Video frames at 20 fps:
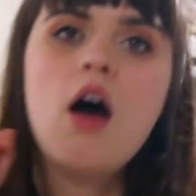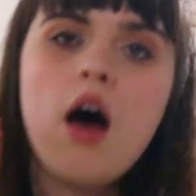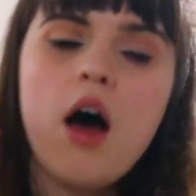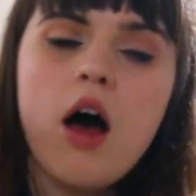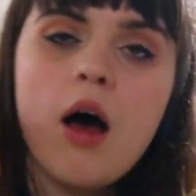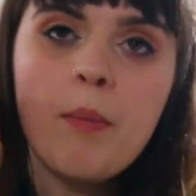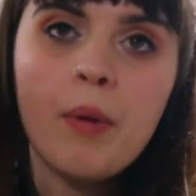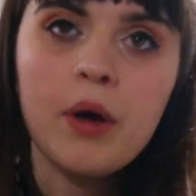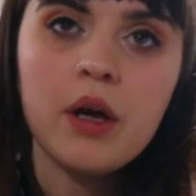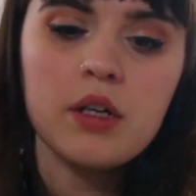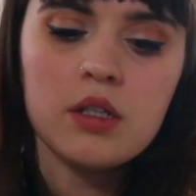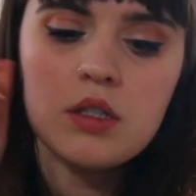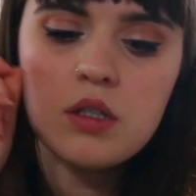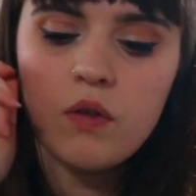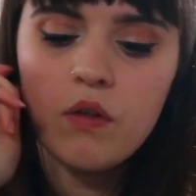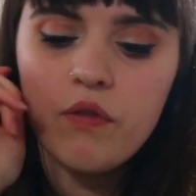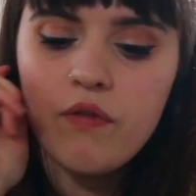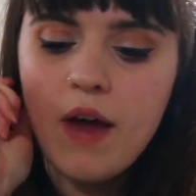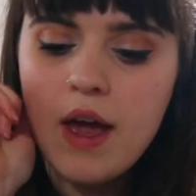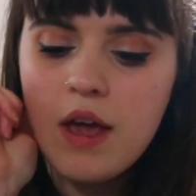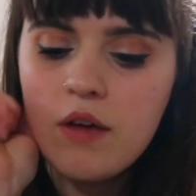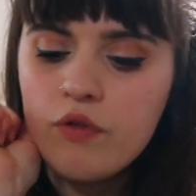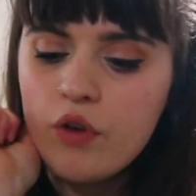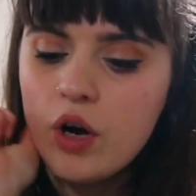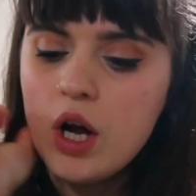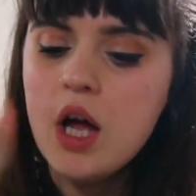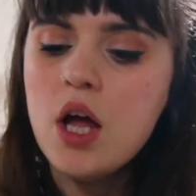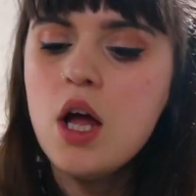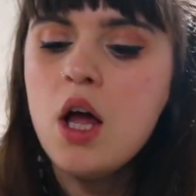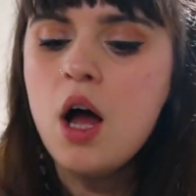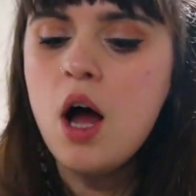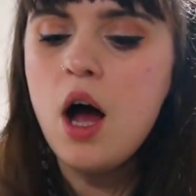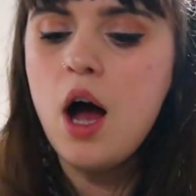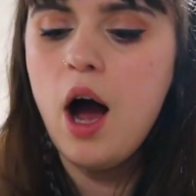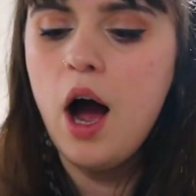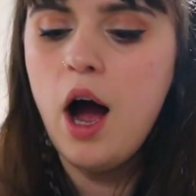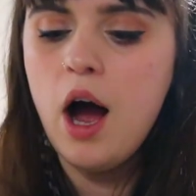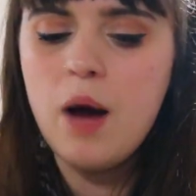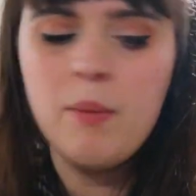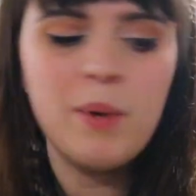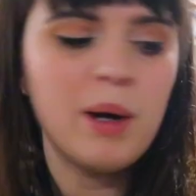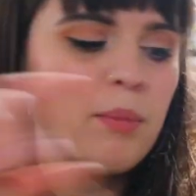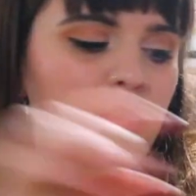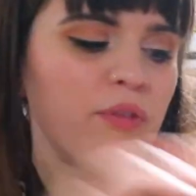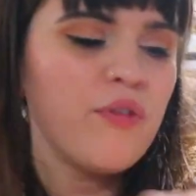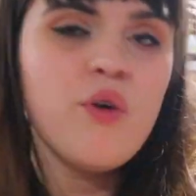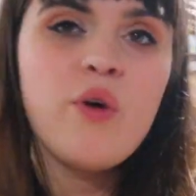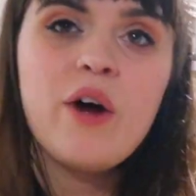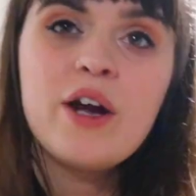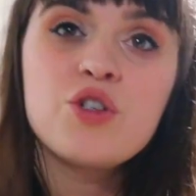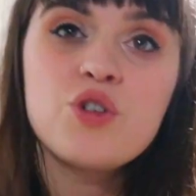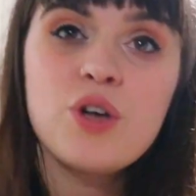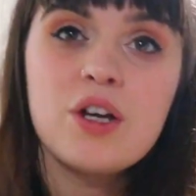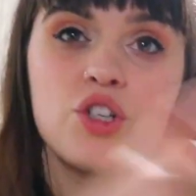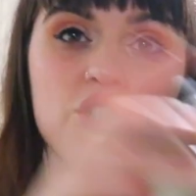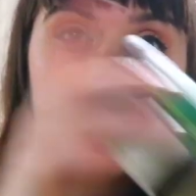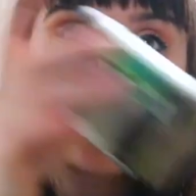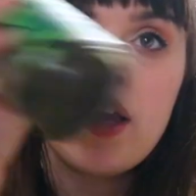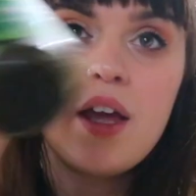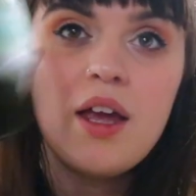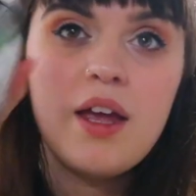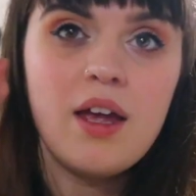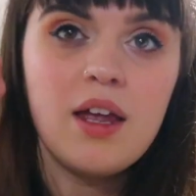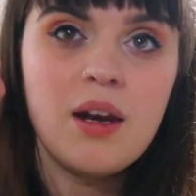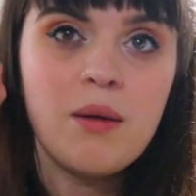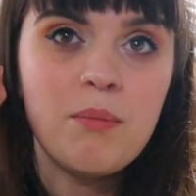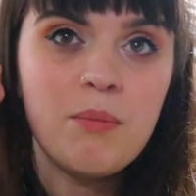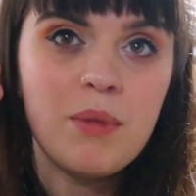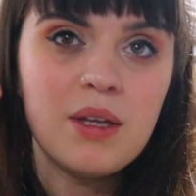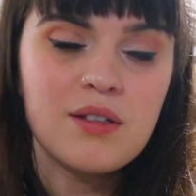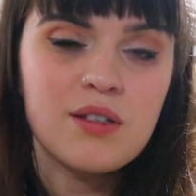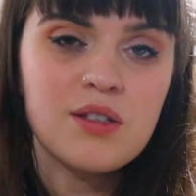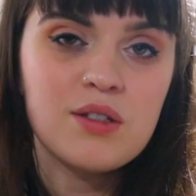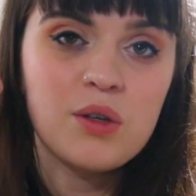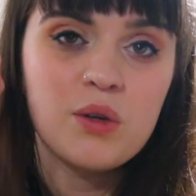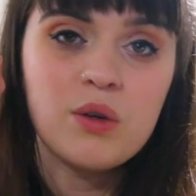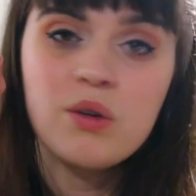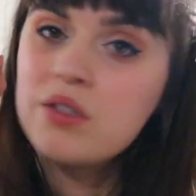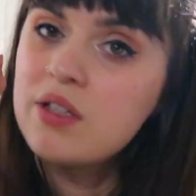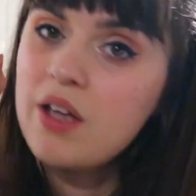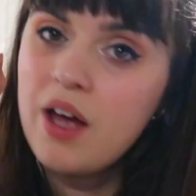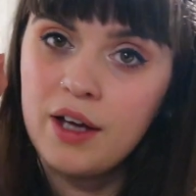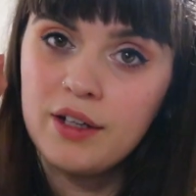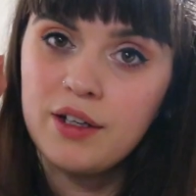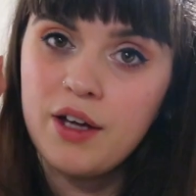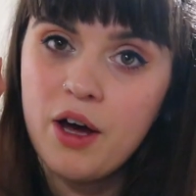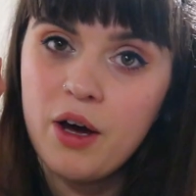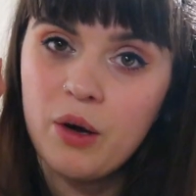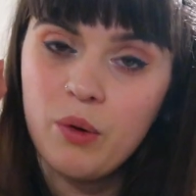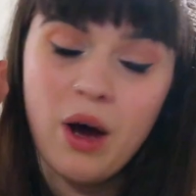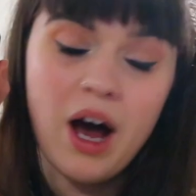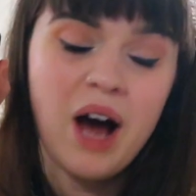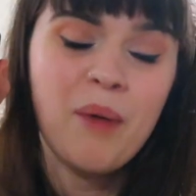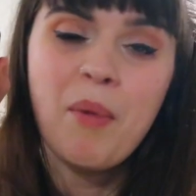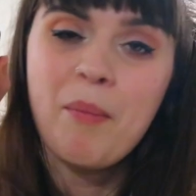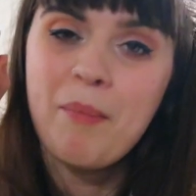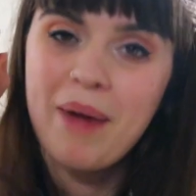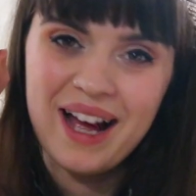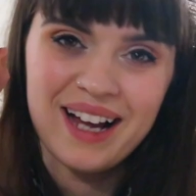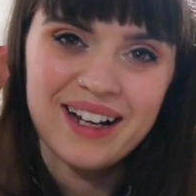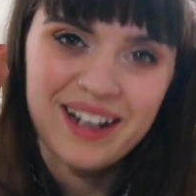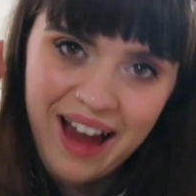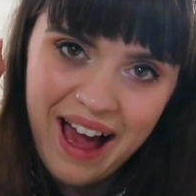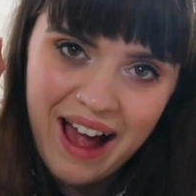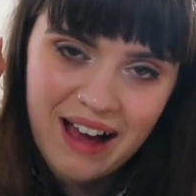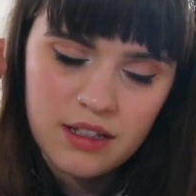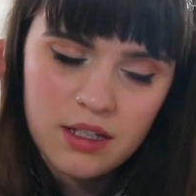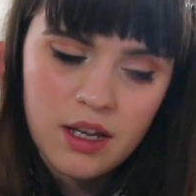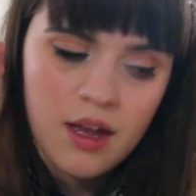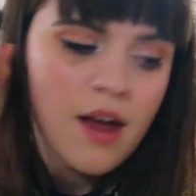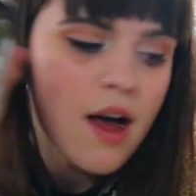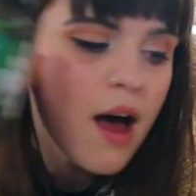a personal favourite. And before I drench it in mint sauce, I know, I'm a mad lad,